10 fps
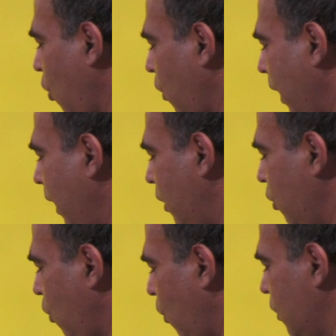or 8
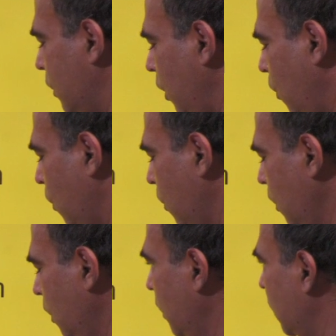or 0,
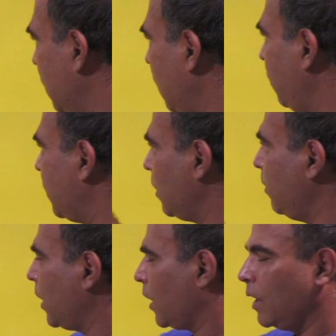they'll be
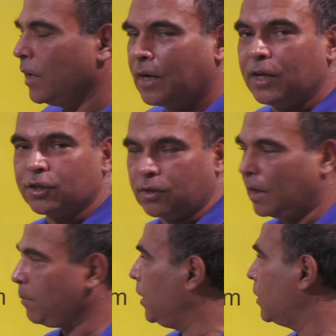symmetrical in nature.
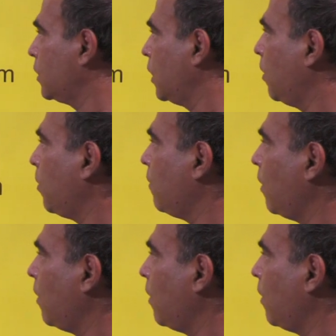That means the number of